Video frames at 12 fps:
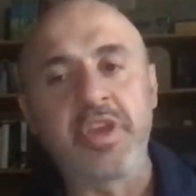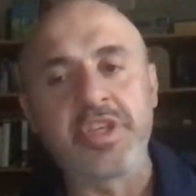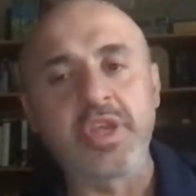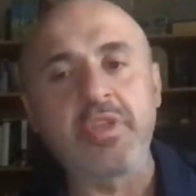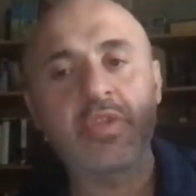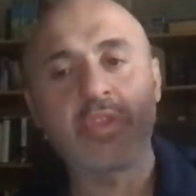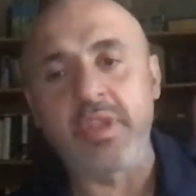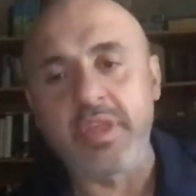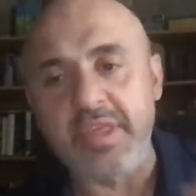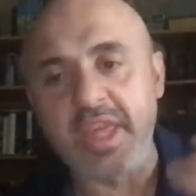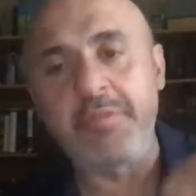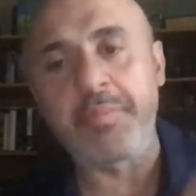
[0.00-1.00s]
visions to
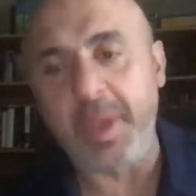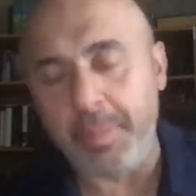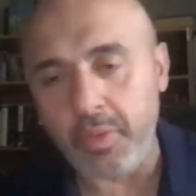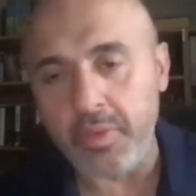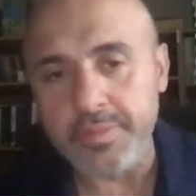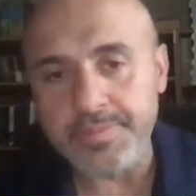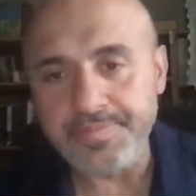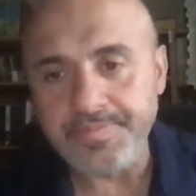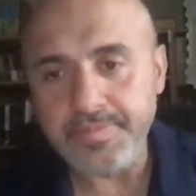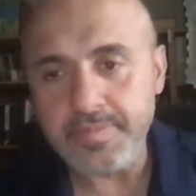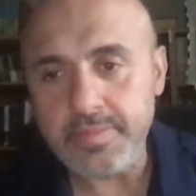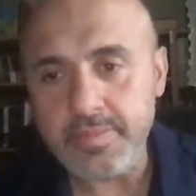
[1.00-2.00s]
deceive people.
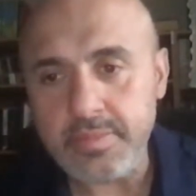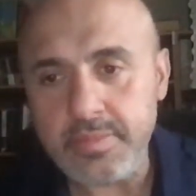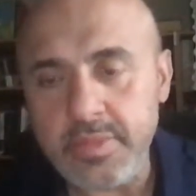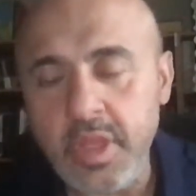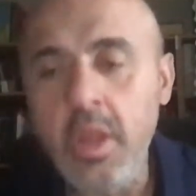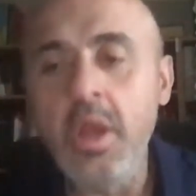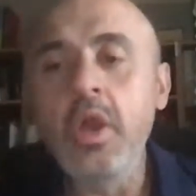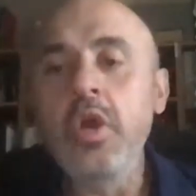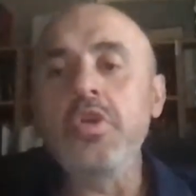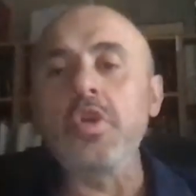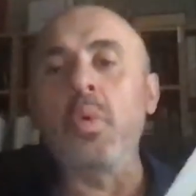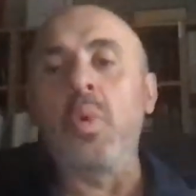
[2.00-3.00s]

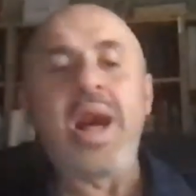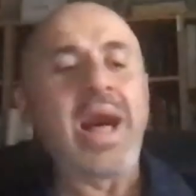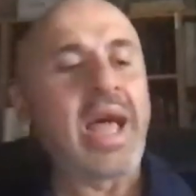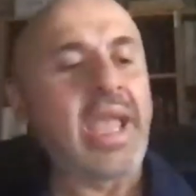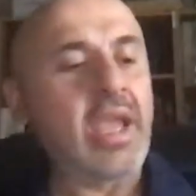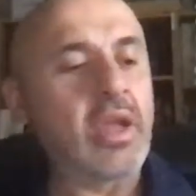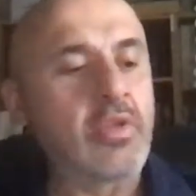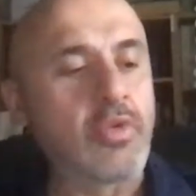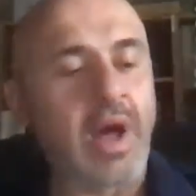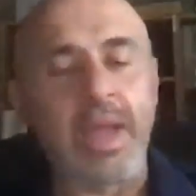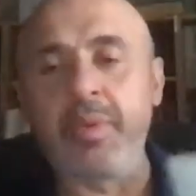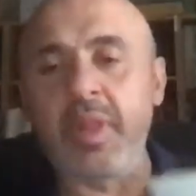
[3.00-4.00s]
So, why
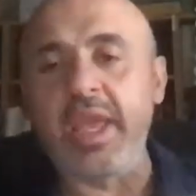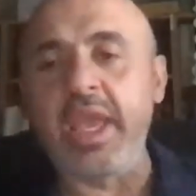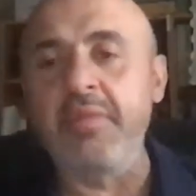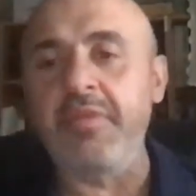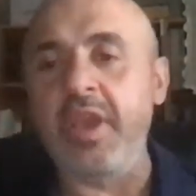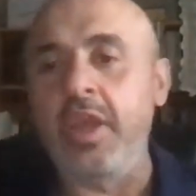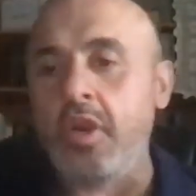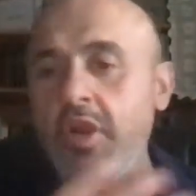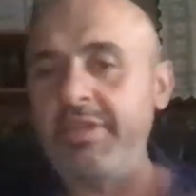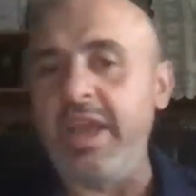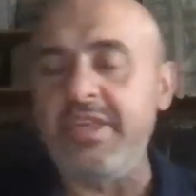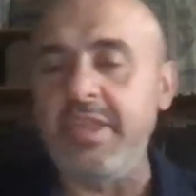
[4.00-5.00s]
do I believe in
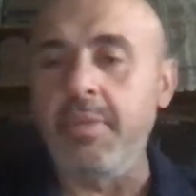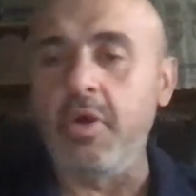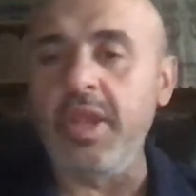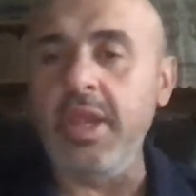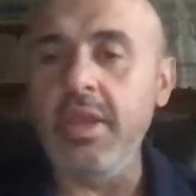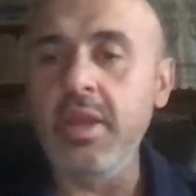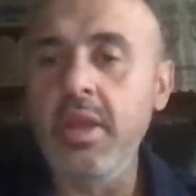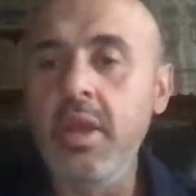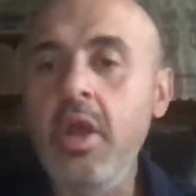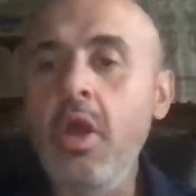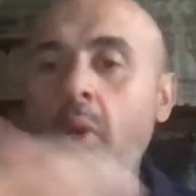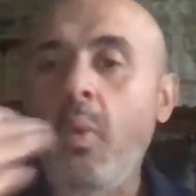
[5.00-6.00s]
her testimony?
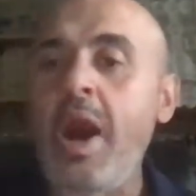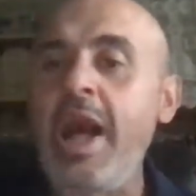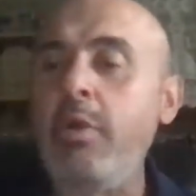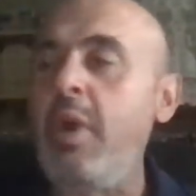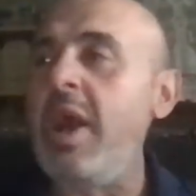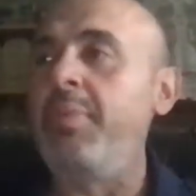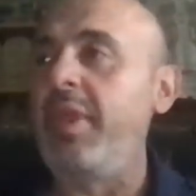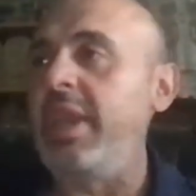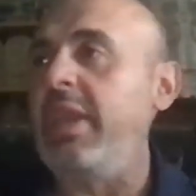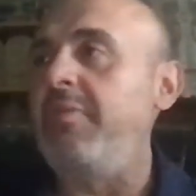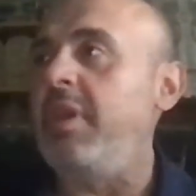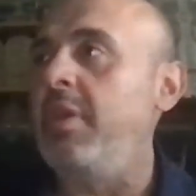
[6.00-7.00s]
Why do I
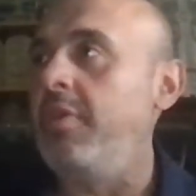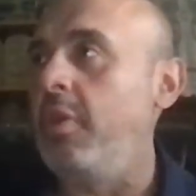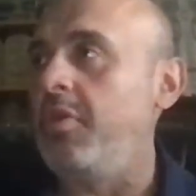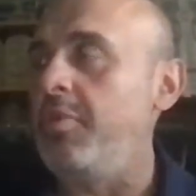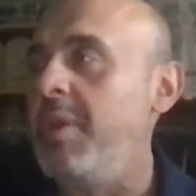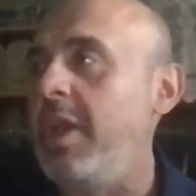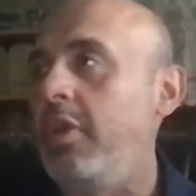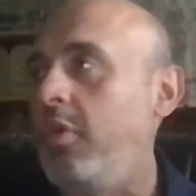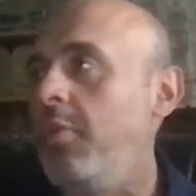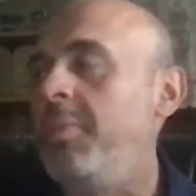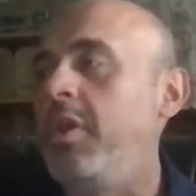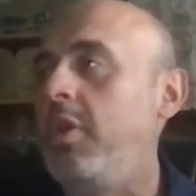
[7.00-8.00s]
believe in those
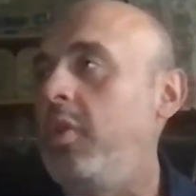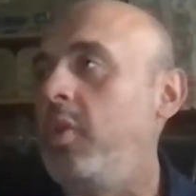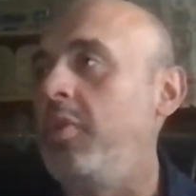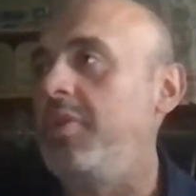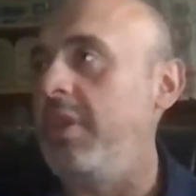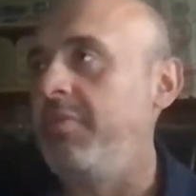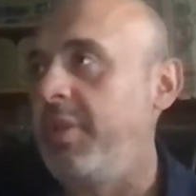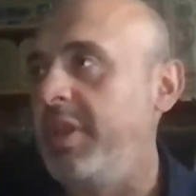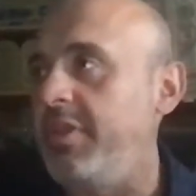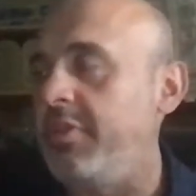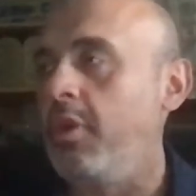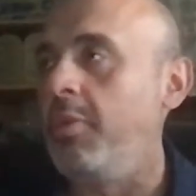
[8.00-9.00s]
medical miracles of Lee
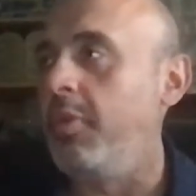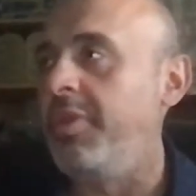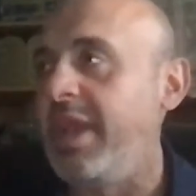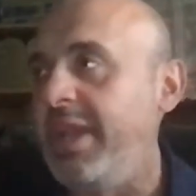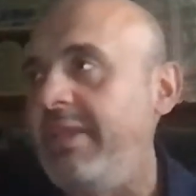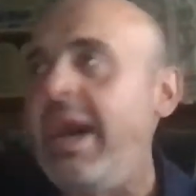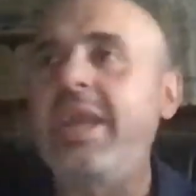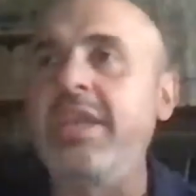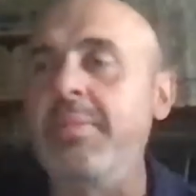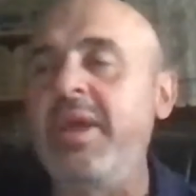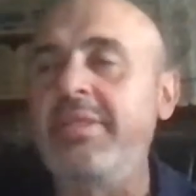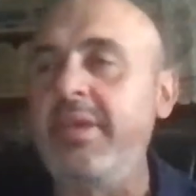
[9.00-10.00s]
Strobel that he
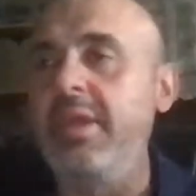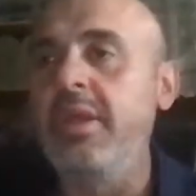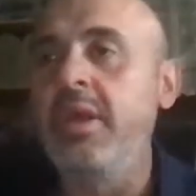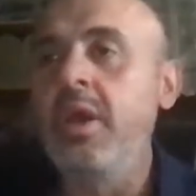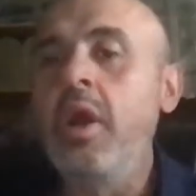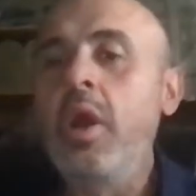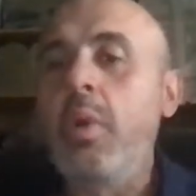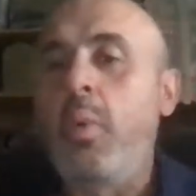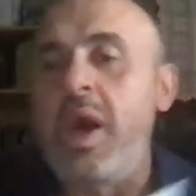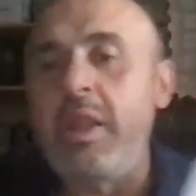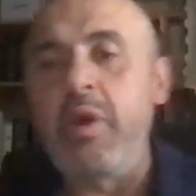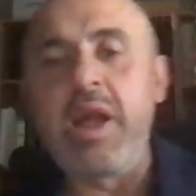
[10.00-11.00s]
documented?
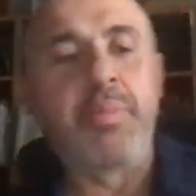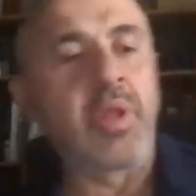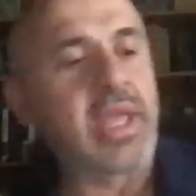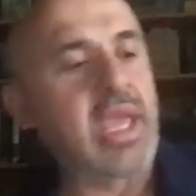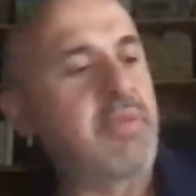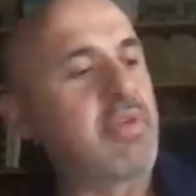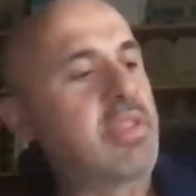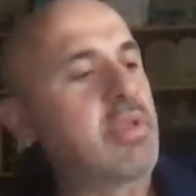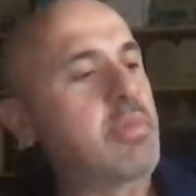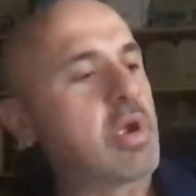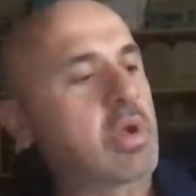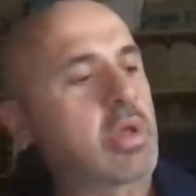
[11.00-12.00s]
Why do I believe in
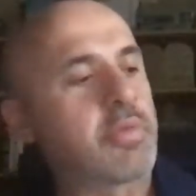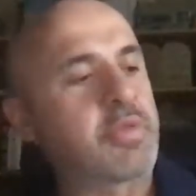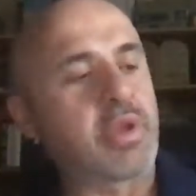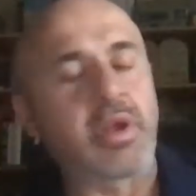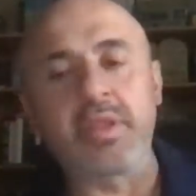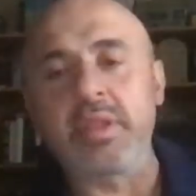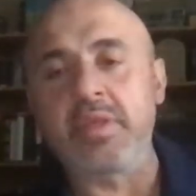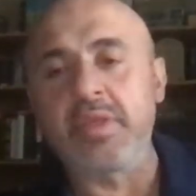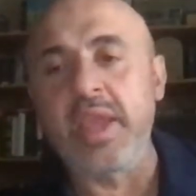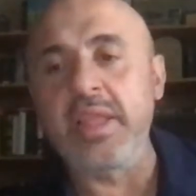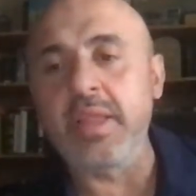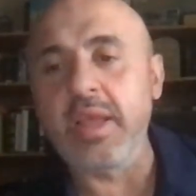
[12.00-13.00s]
the miracle of
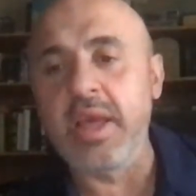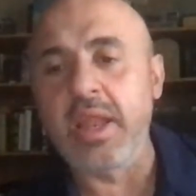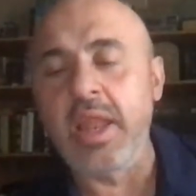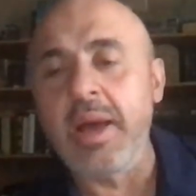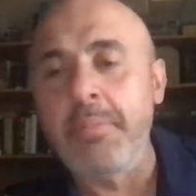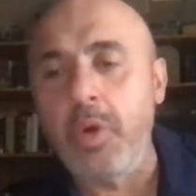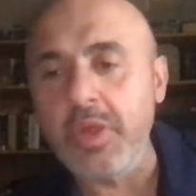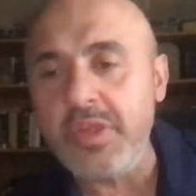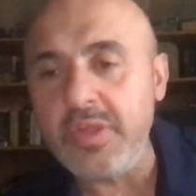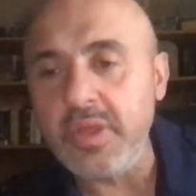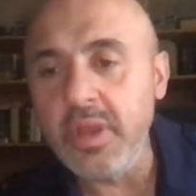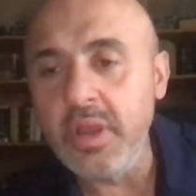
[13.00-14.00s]
St.
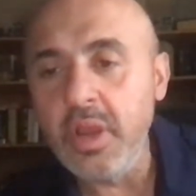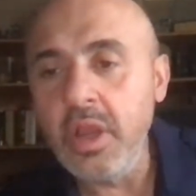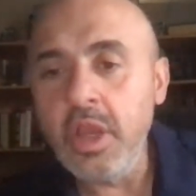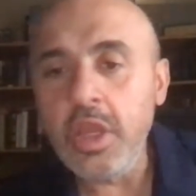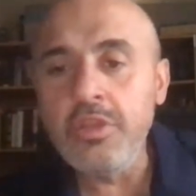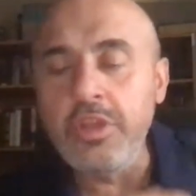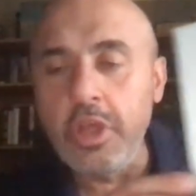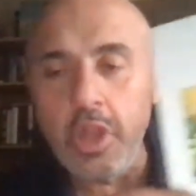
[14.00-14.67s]
Haralambos? Do